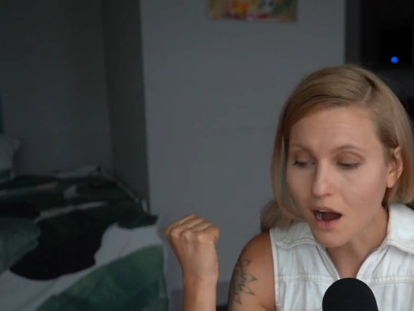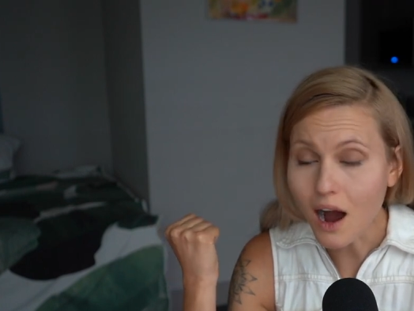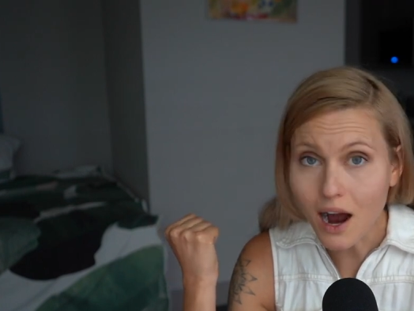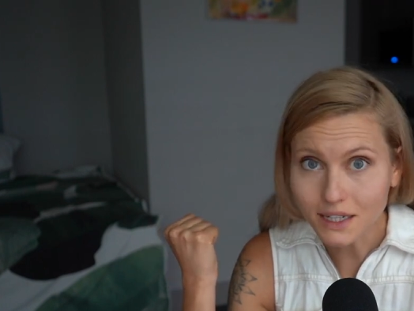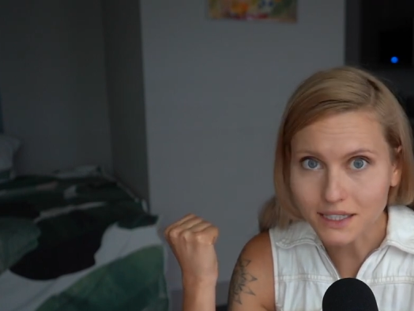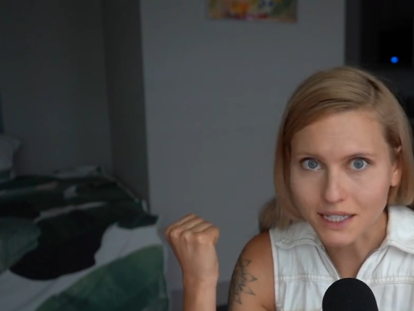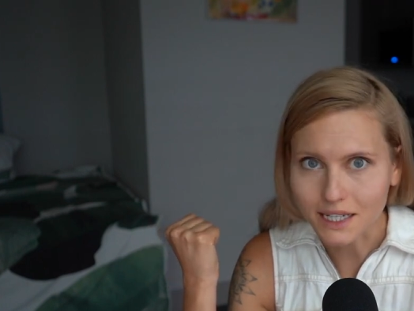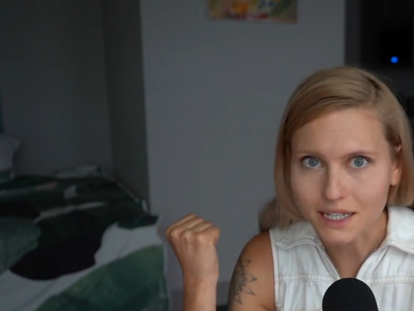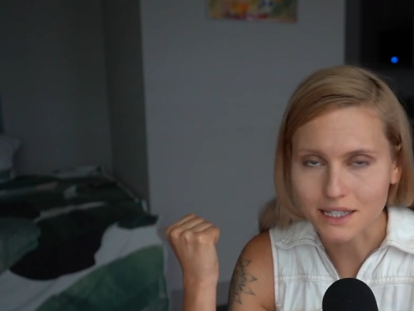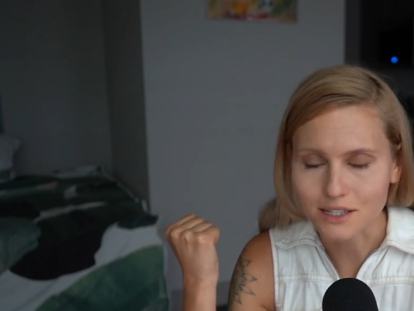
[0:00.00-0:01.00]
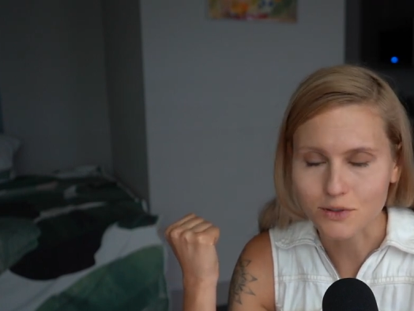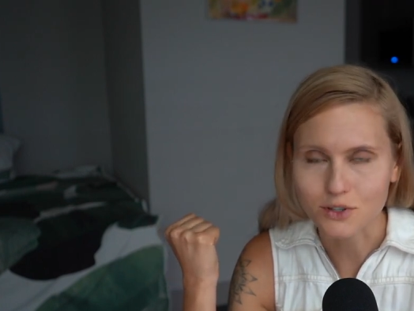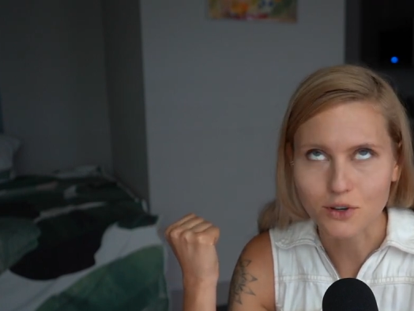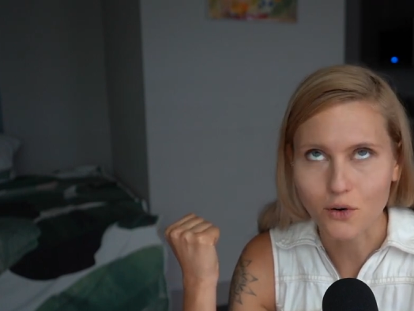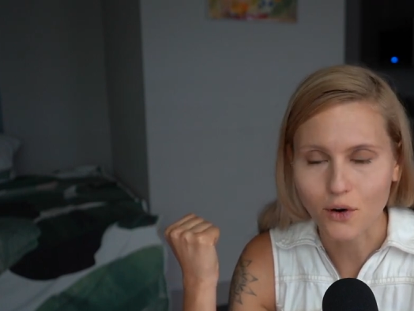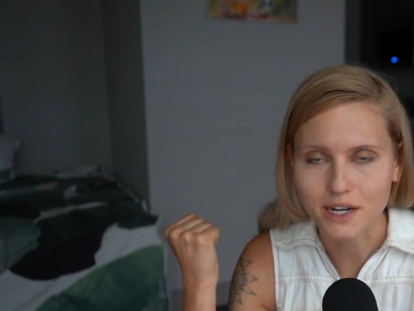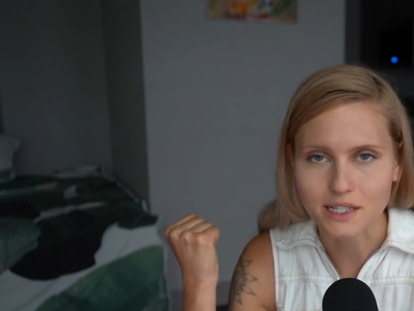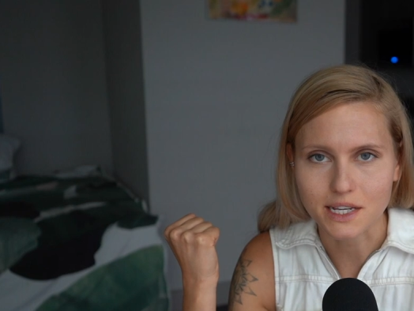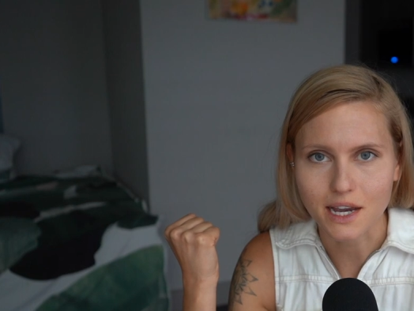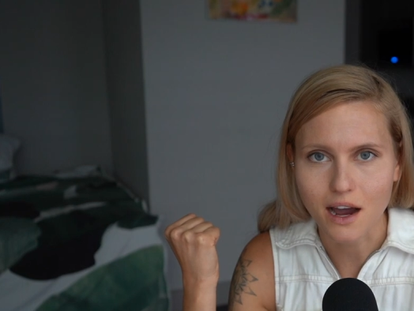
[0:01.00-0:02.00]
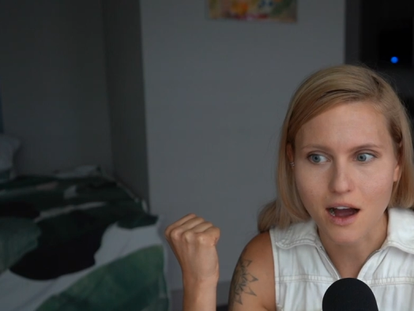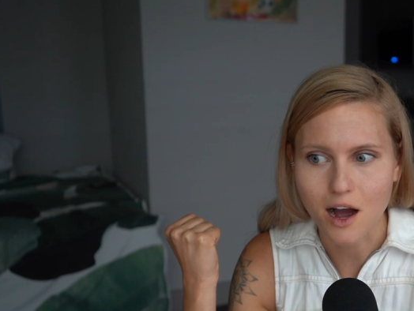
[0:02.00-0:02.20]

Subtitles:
Oddly, this was so crazy.